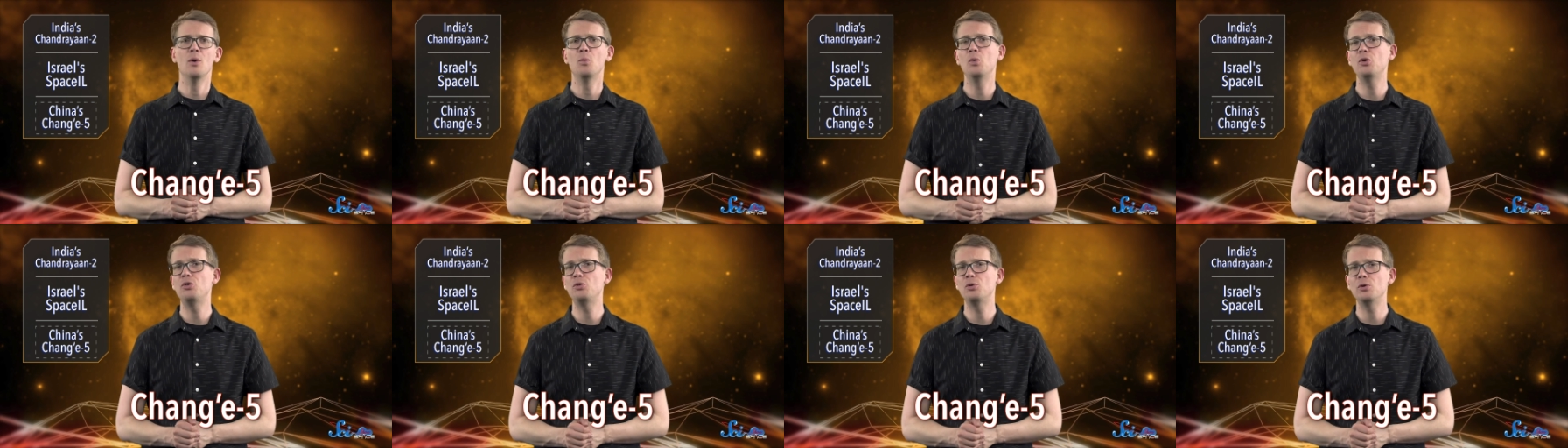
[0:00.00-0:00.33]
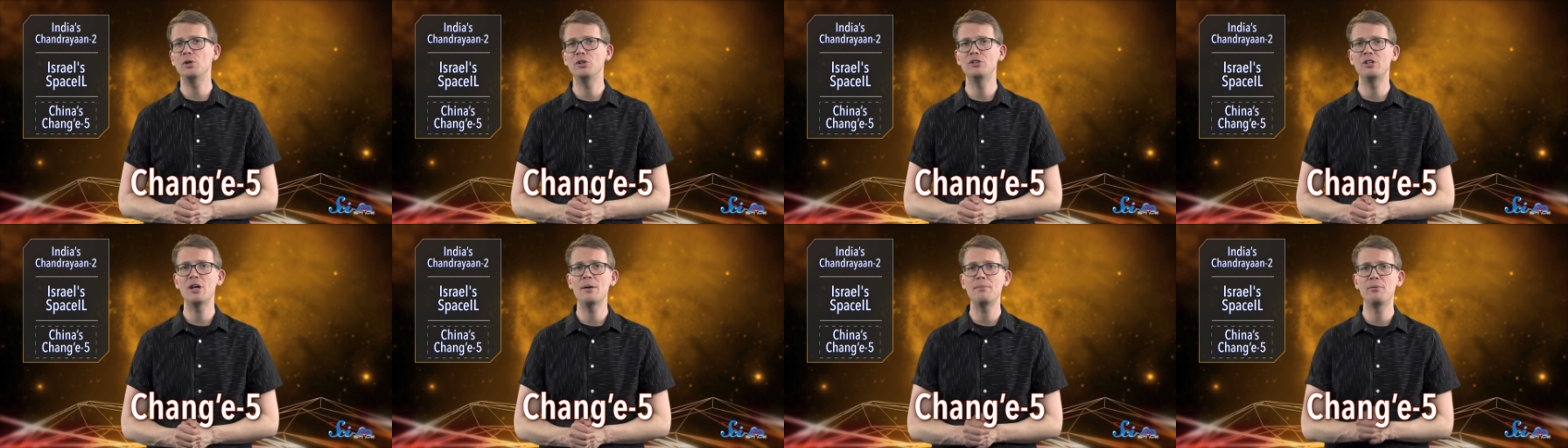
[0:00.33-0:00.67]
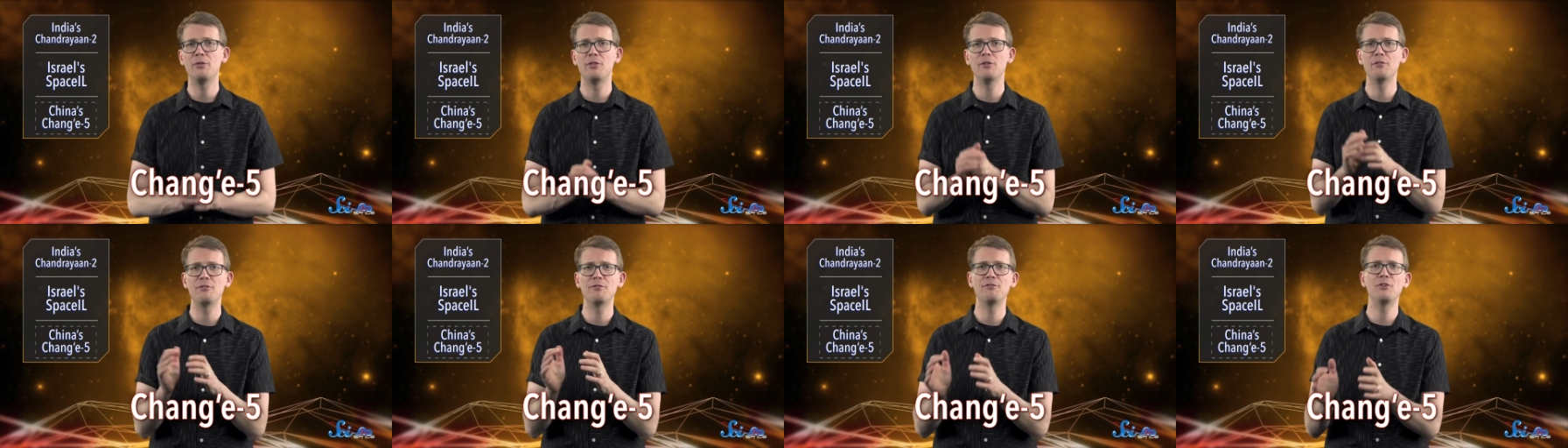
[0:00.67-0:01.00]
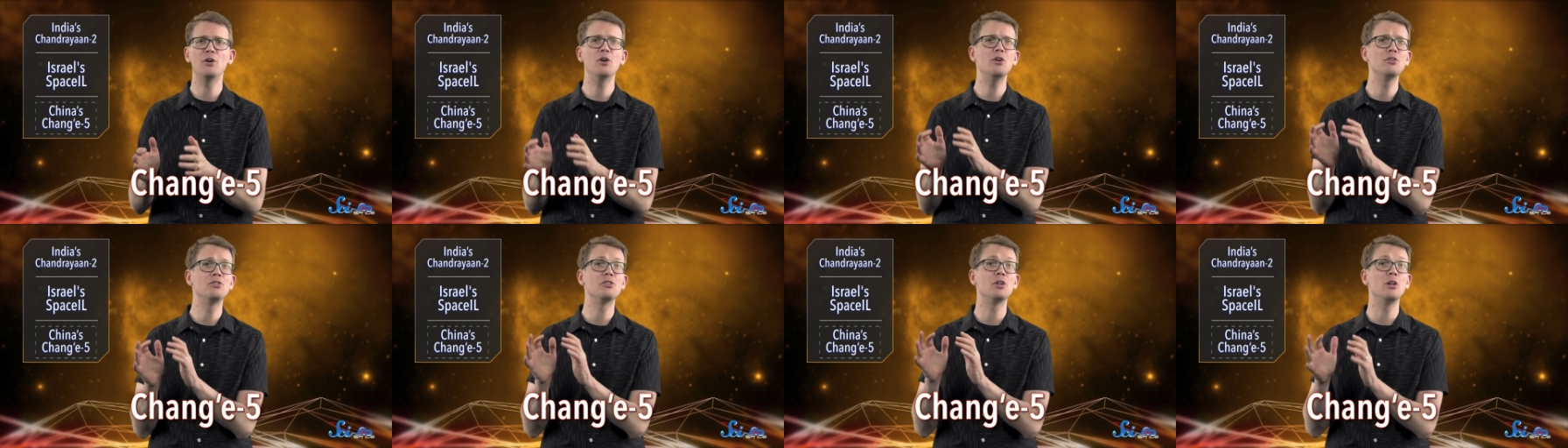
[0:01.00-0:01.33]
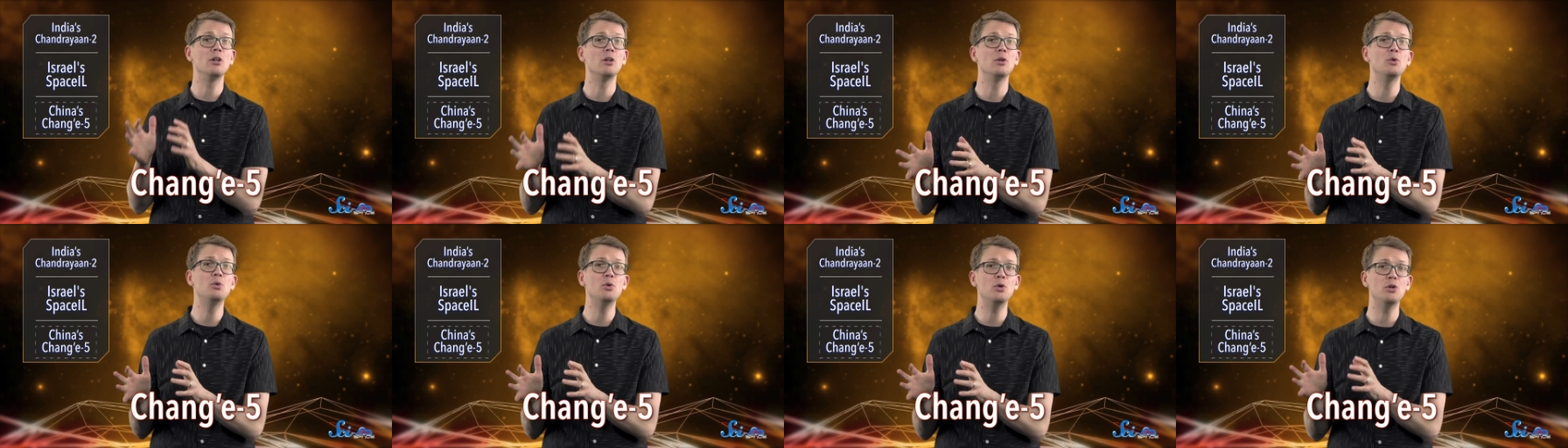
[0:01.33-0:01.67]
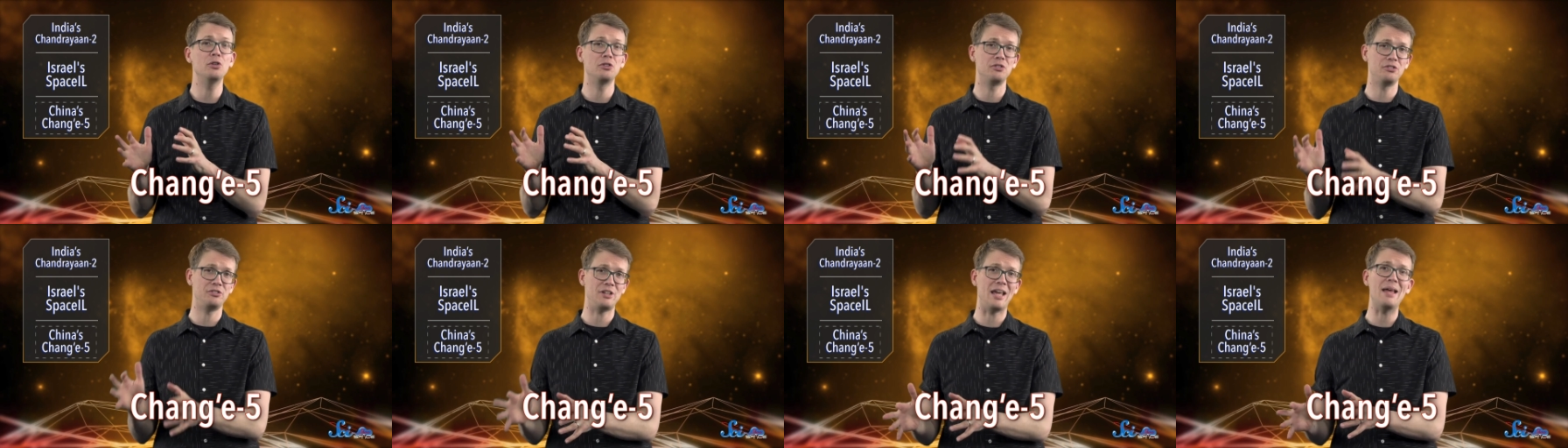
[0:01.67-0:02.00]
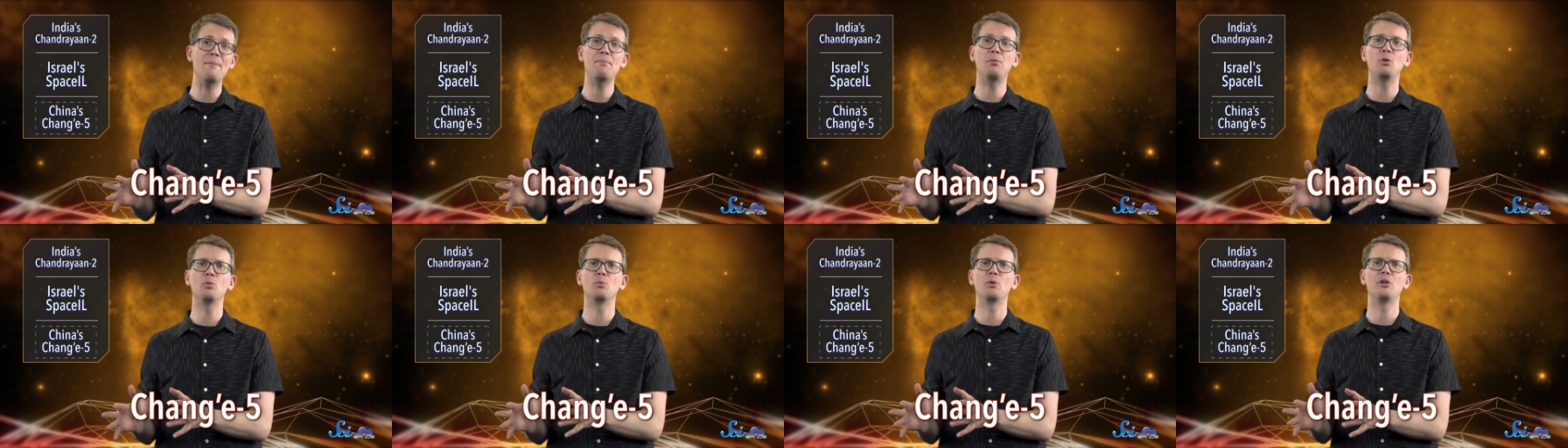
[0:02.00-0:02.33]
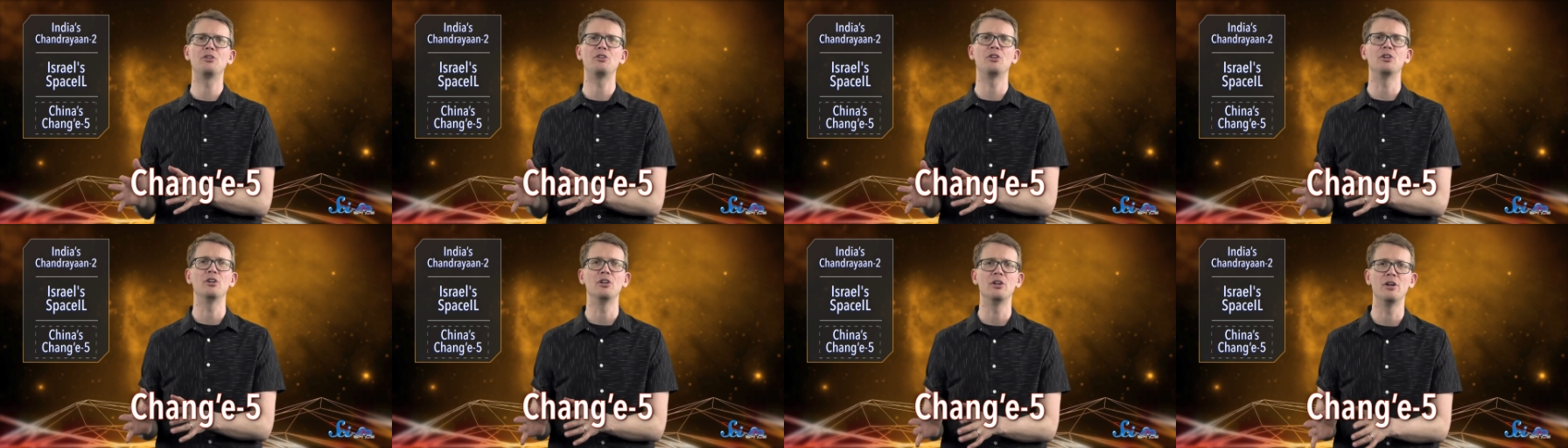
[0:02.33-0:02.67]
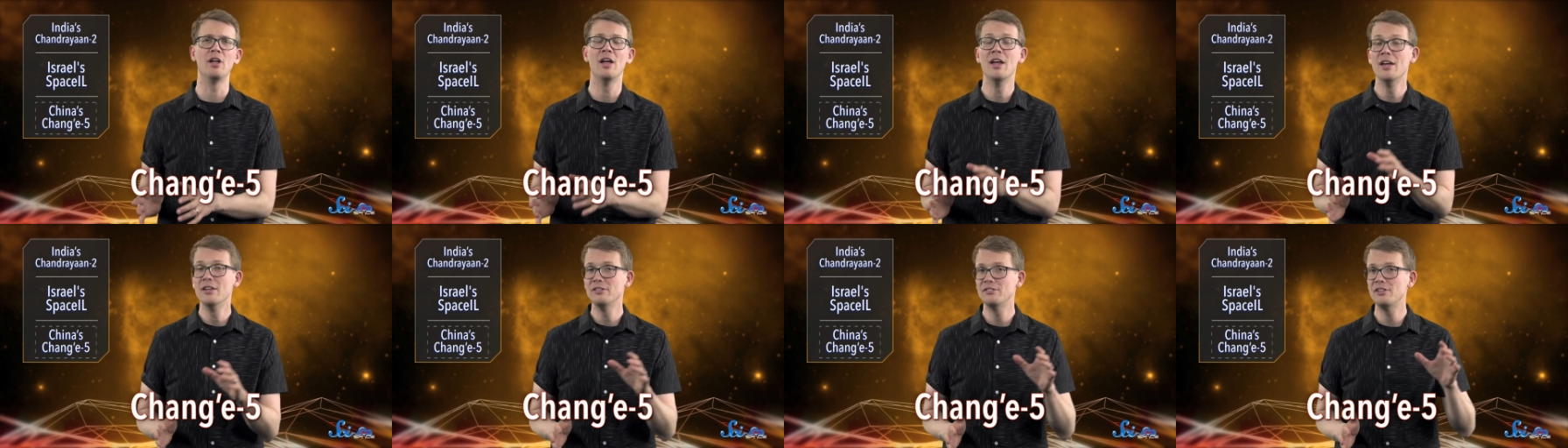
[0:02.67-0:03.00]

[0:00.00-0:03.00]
which will attempt the first lunar sample return